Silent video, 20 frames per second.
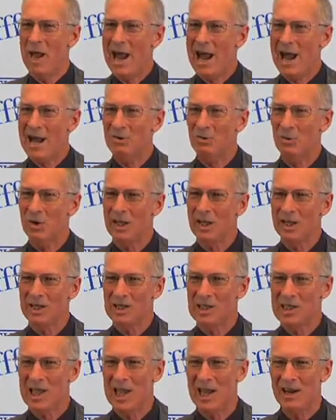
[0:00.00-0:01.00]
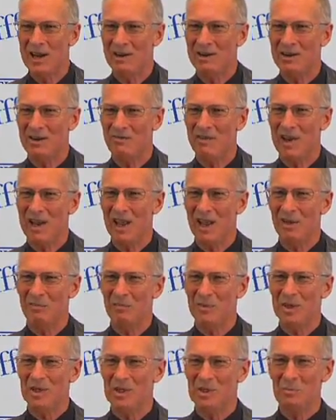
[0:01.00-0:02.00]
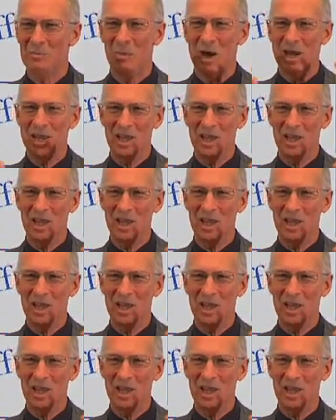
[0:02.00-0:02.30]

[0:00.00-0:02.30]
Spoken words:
Bad real estate developments